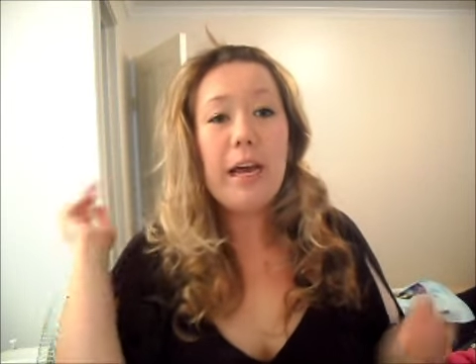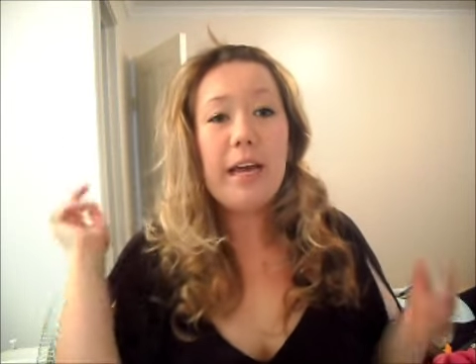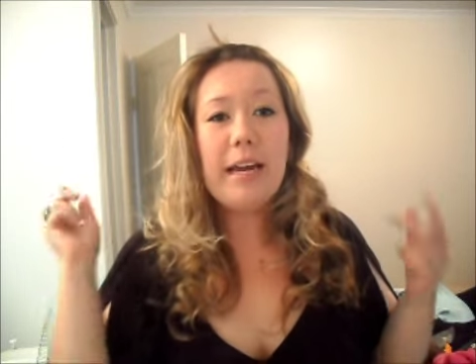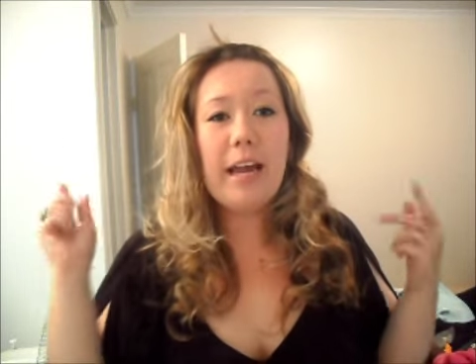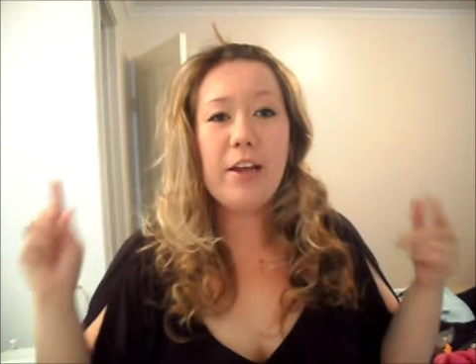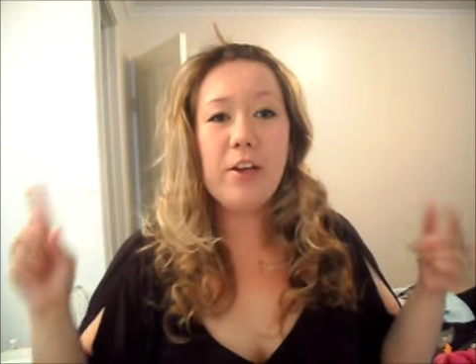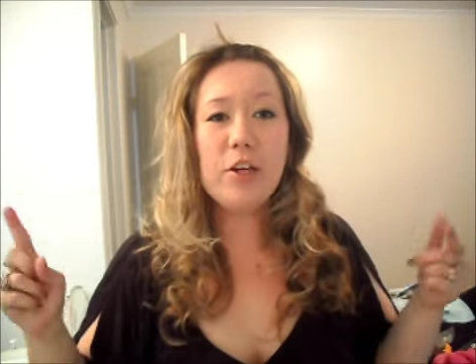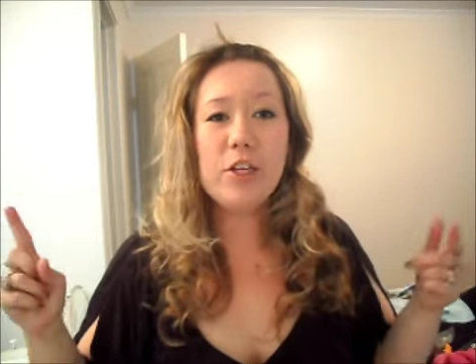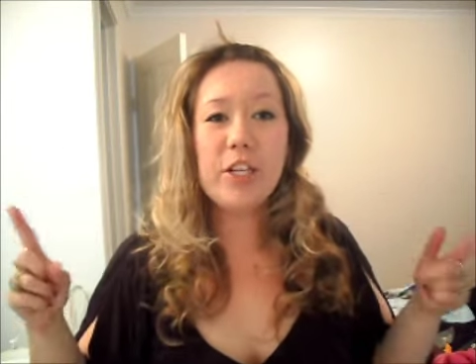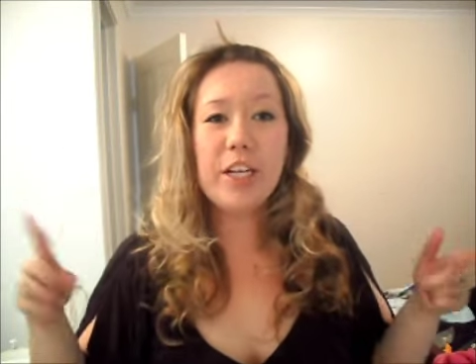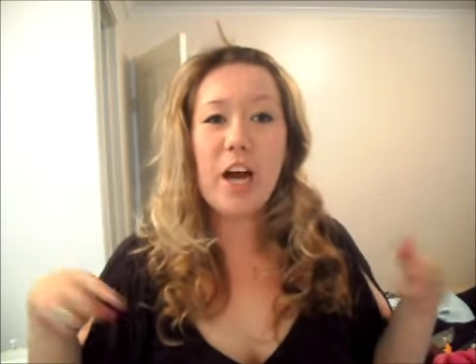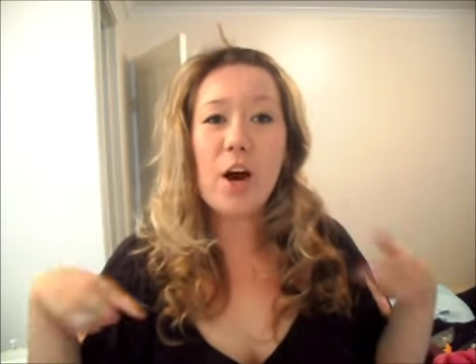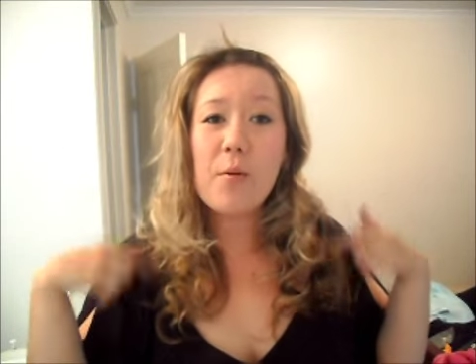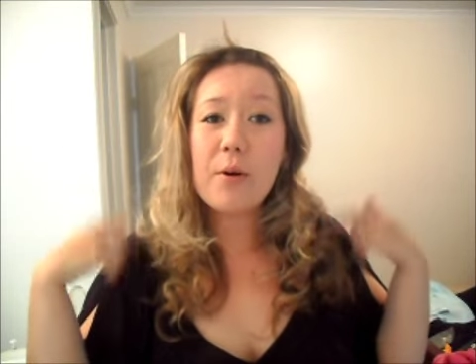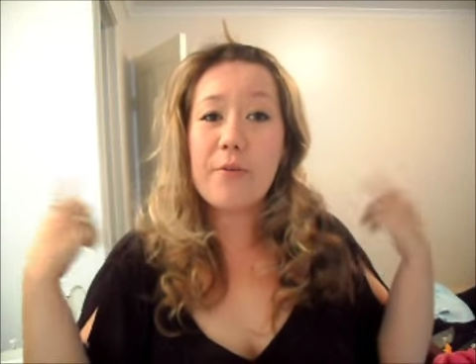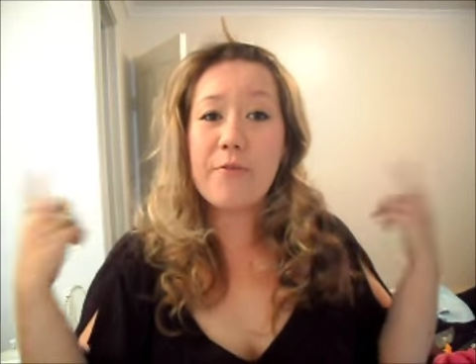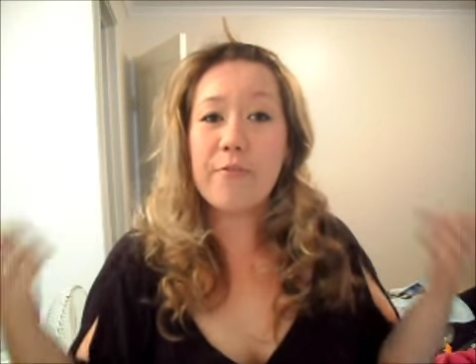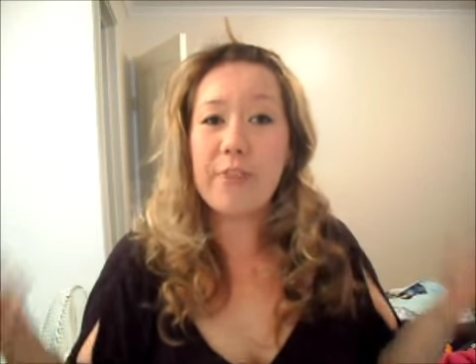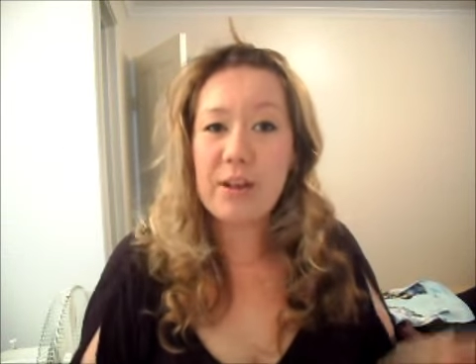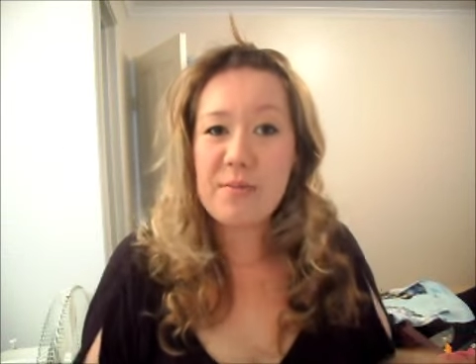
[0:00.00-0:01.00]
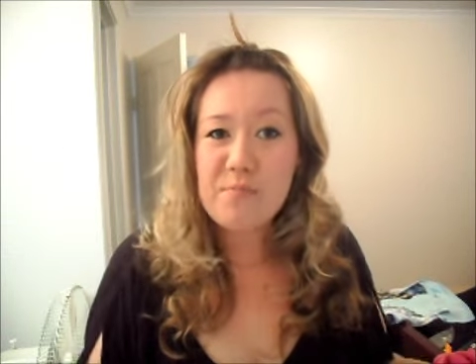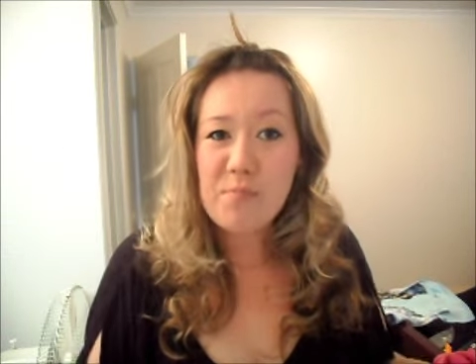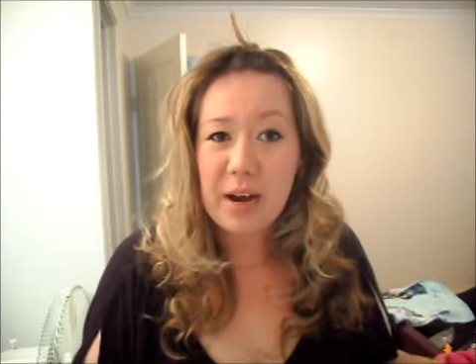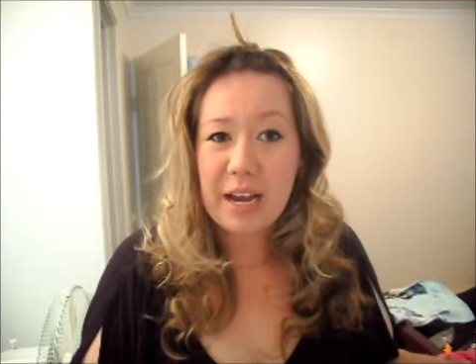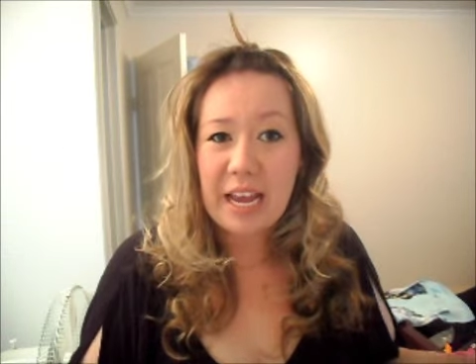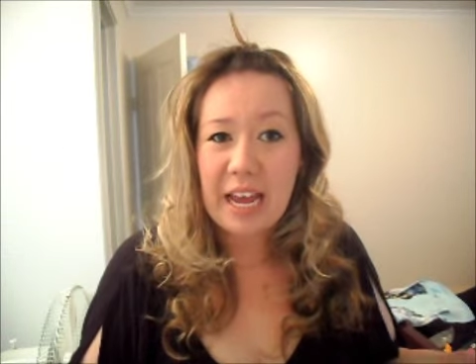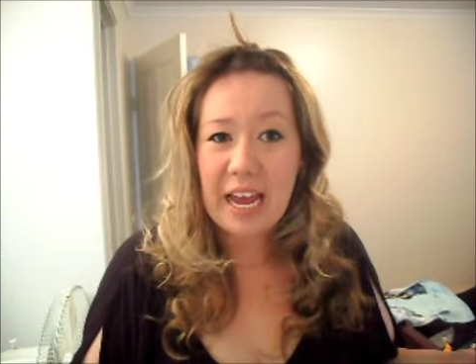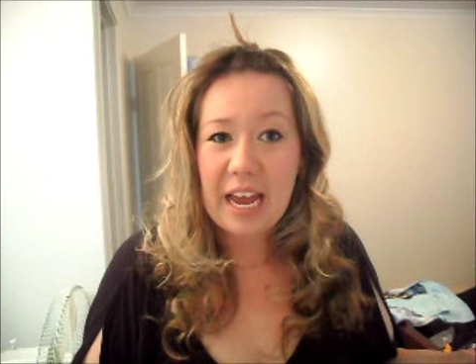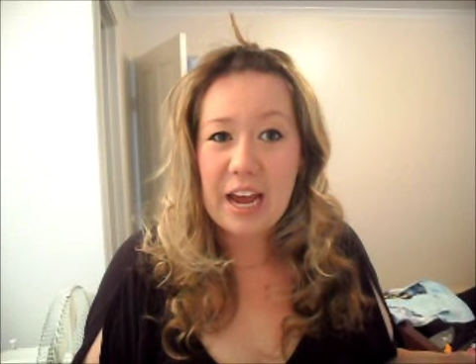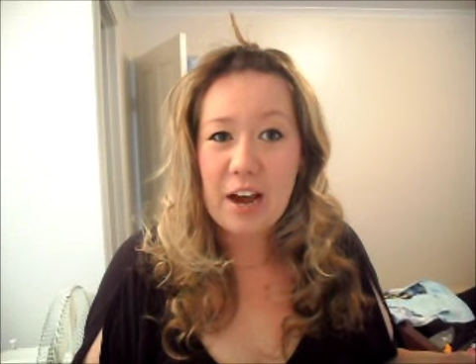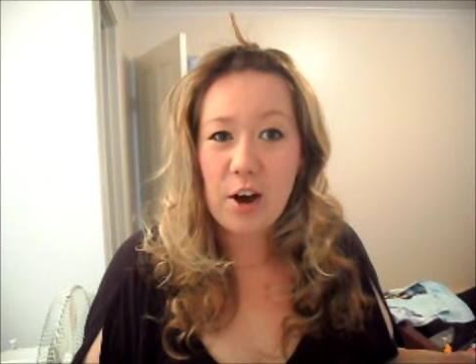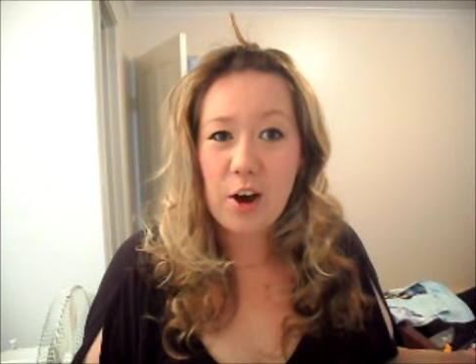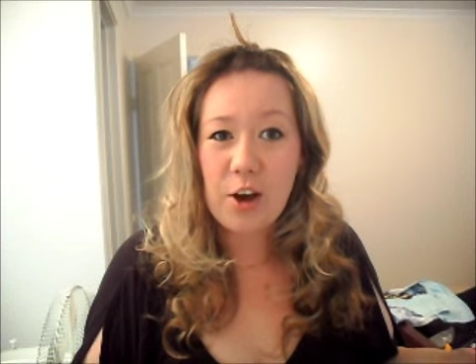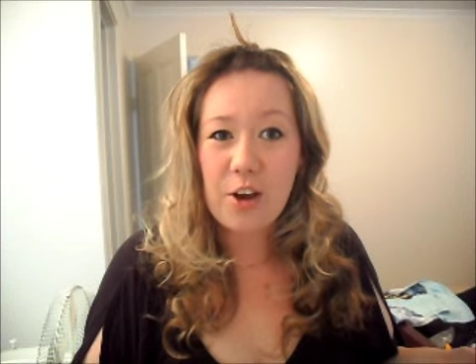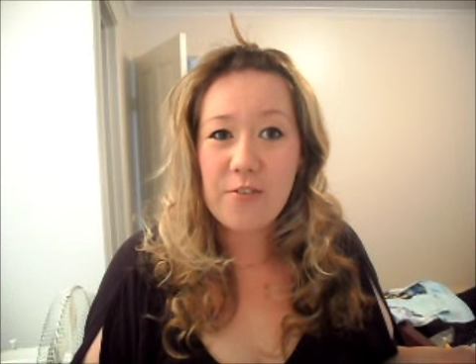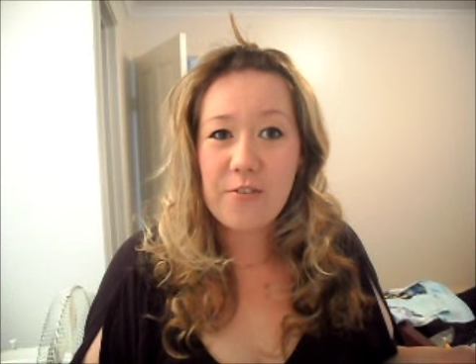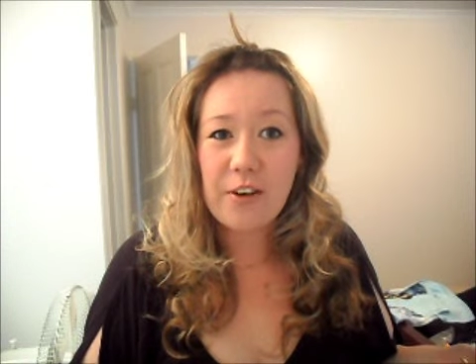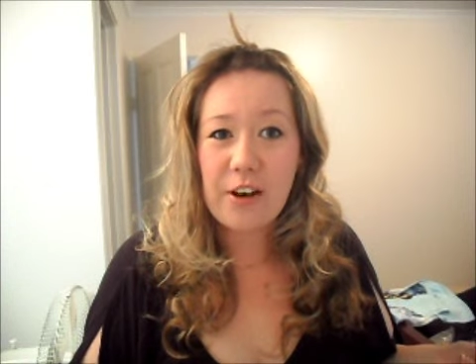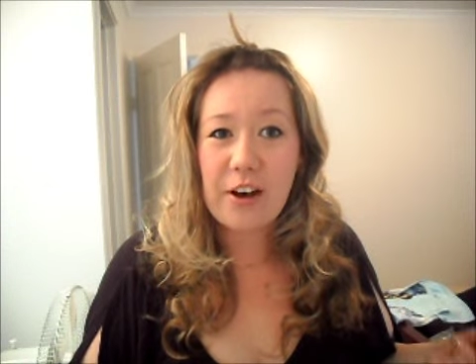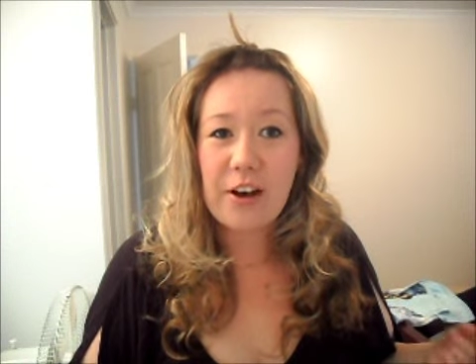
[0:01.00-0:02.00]
Now usually I would flip my hair
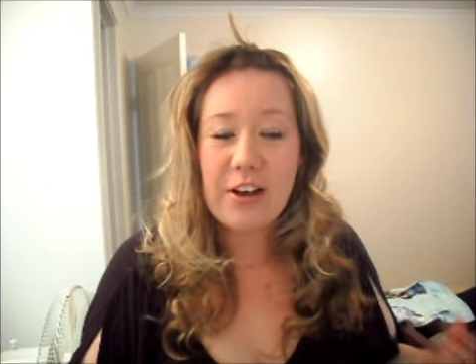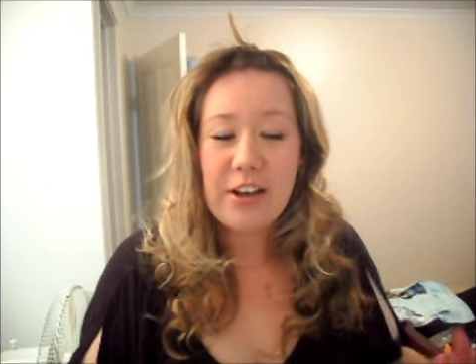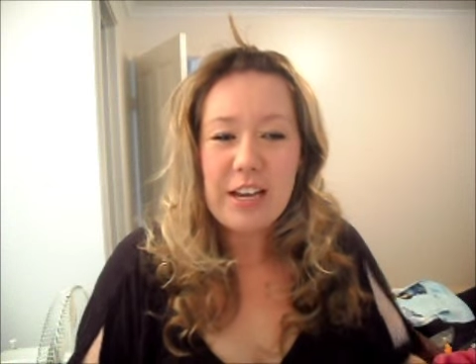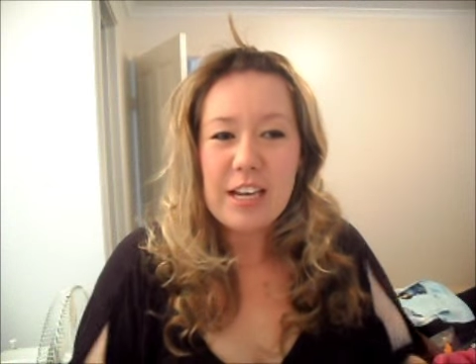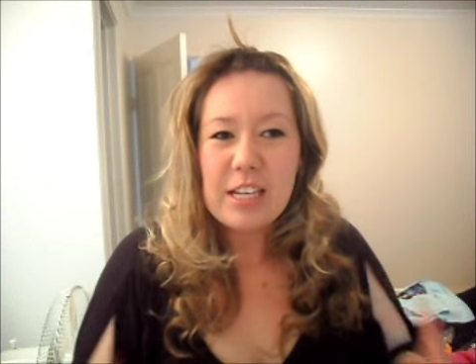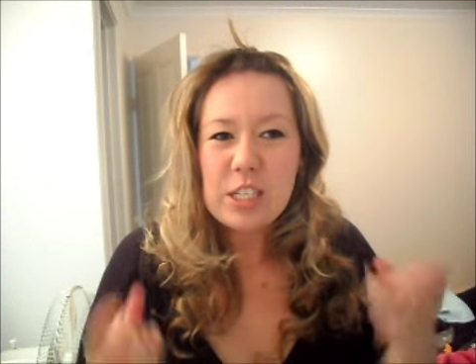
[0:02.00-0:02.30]
over,